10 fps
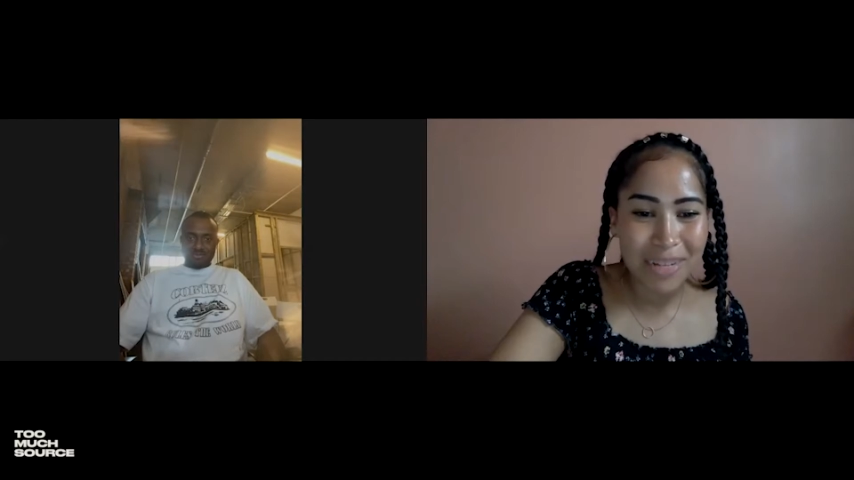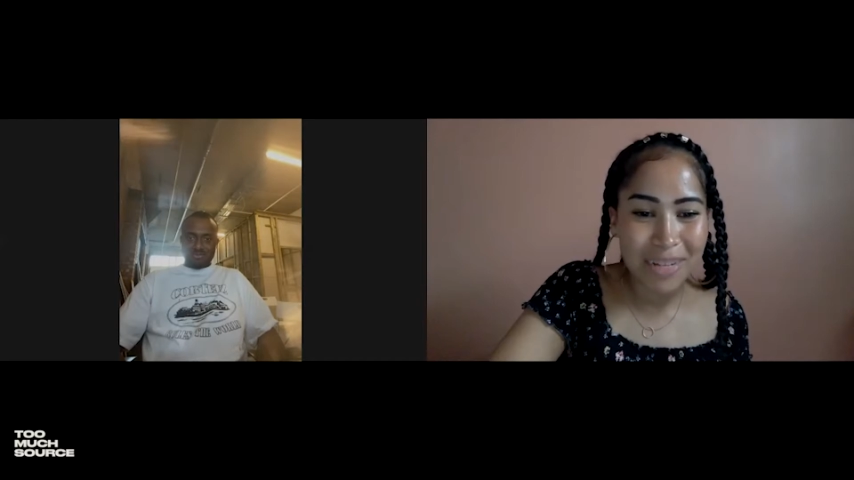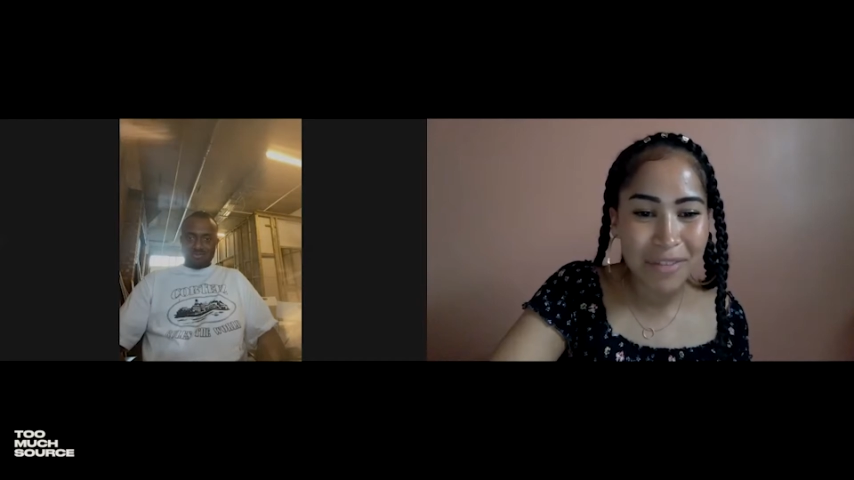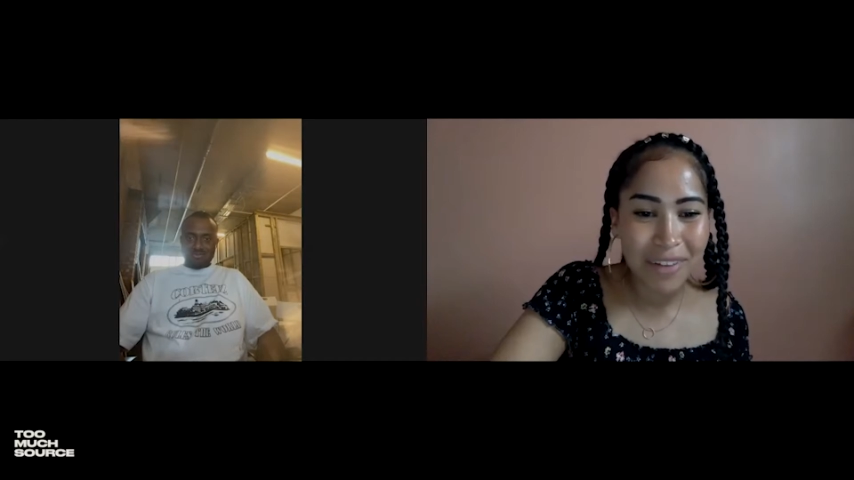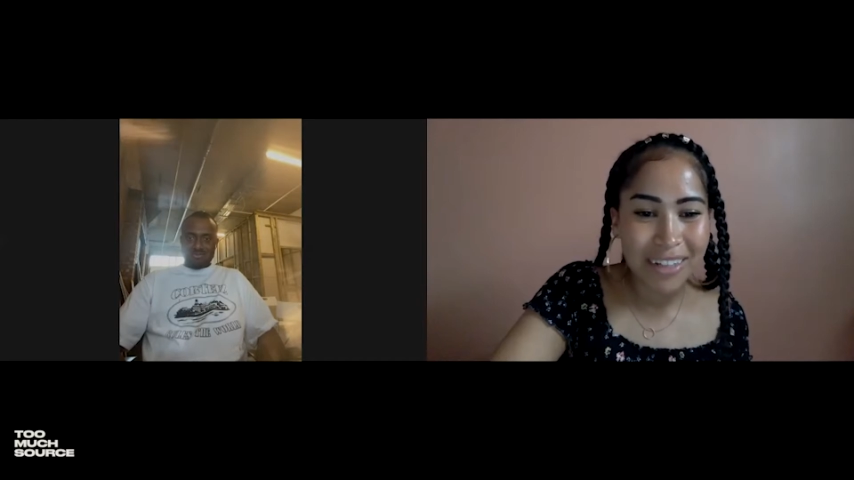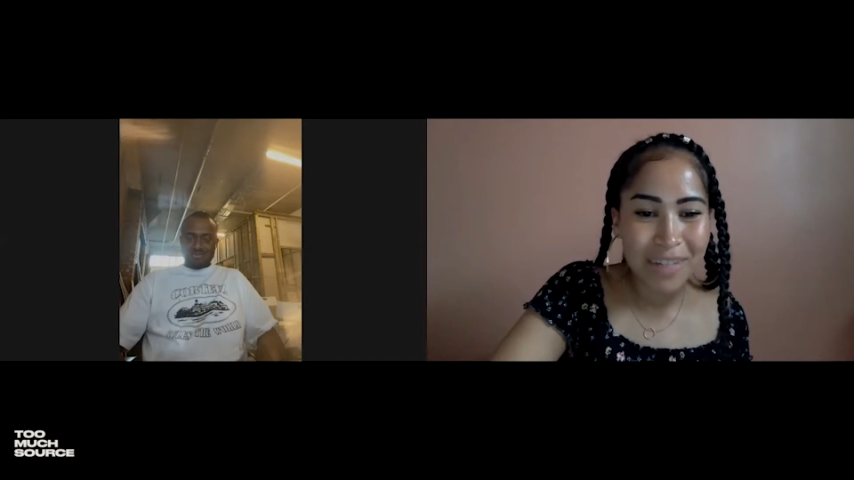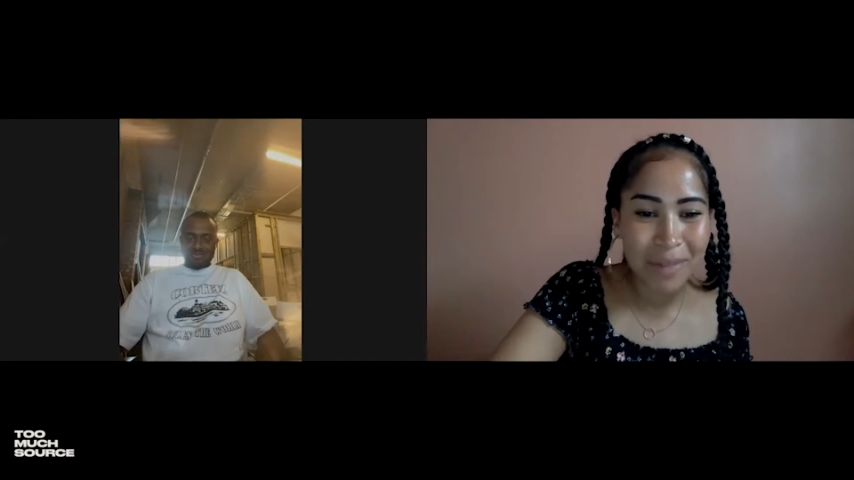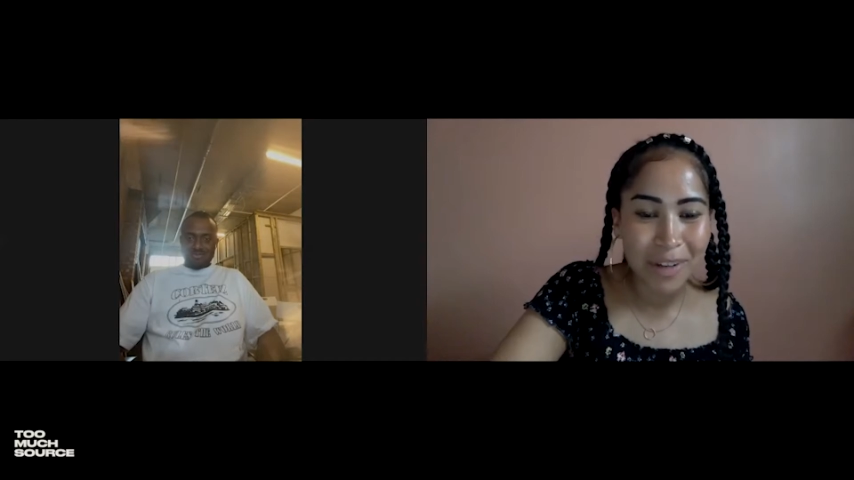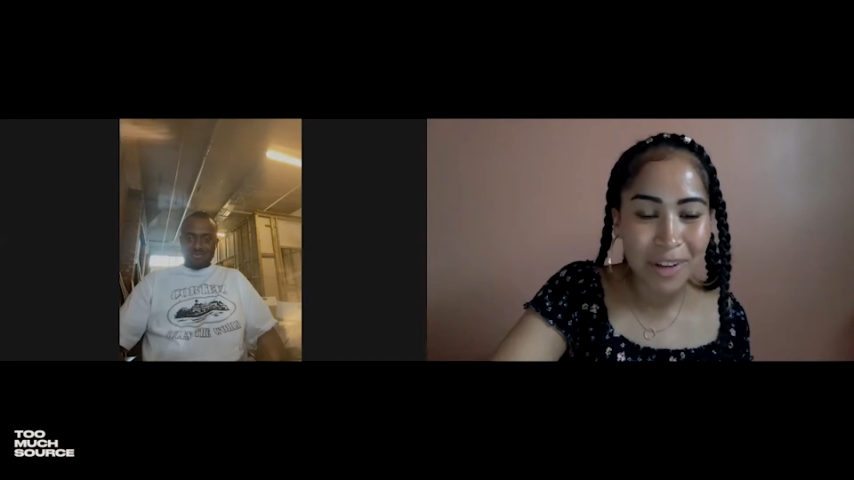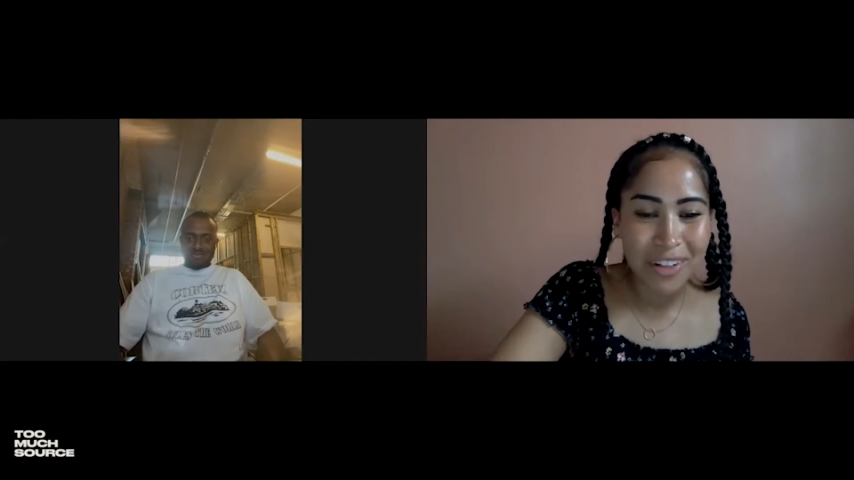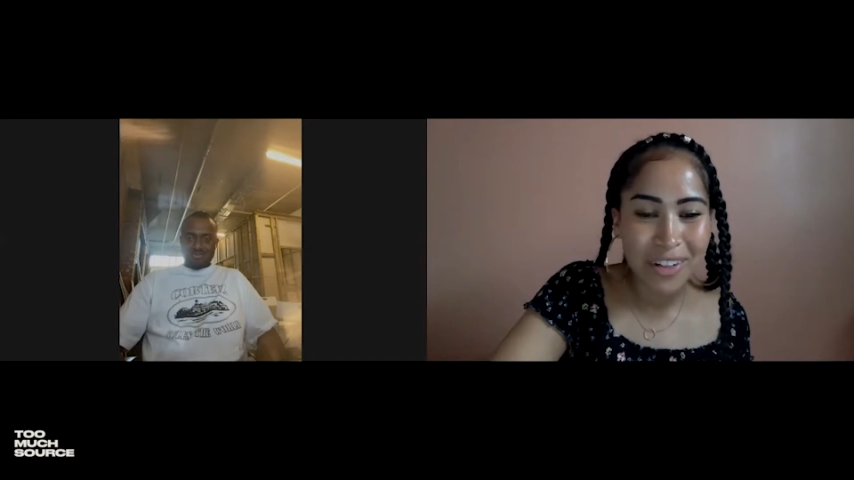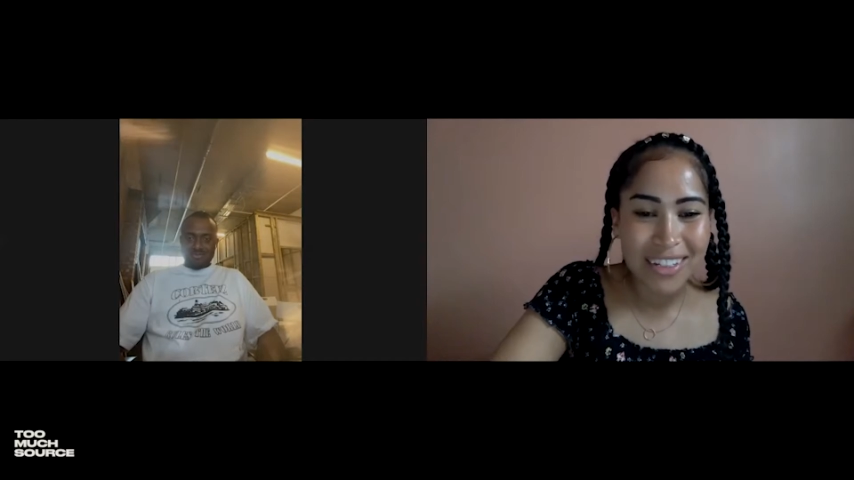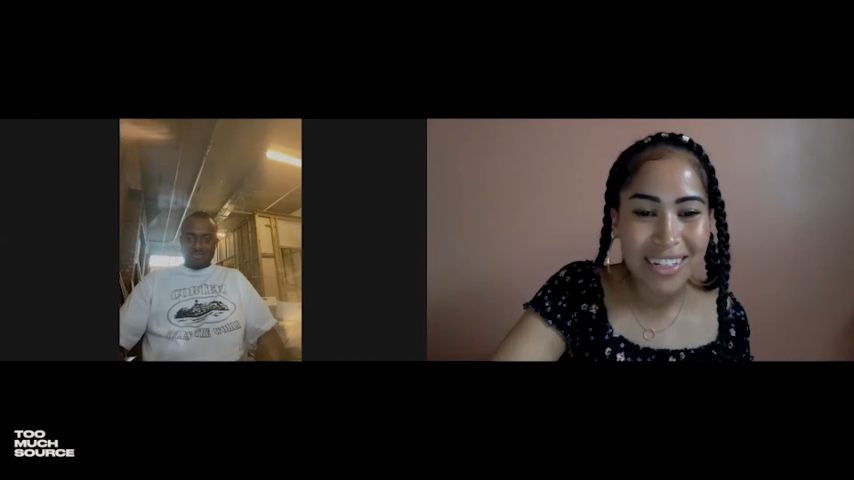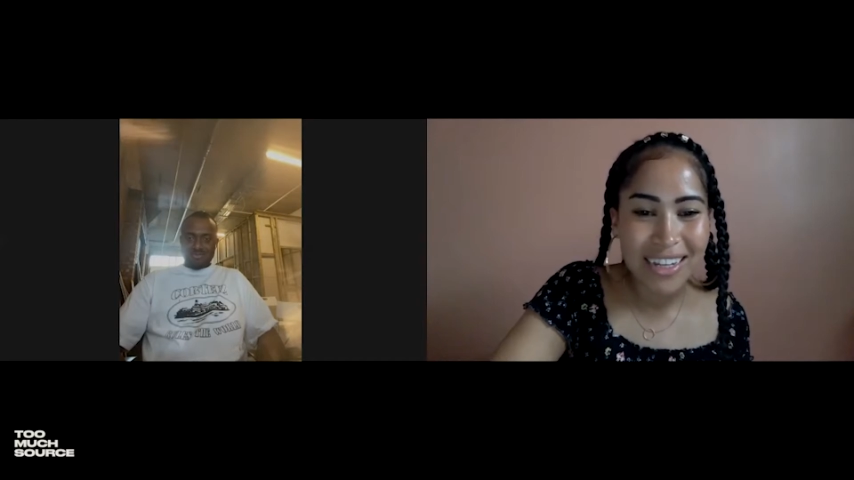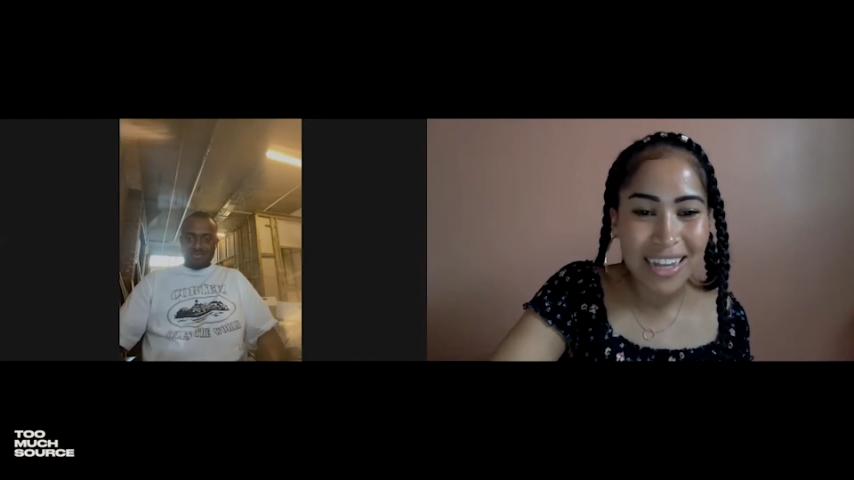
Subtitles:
Let me find it in my notes.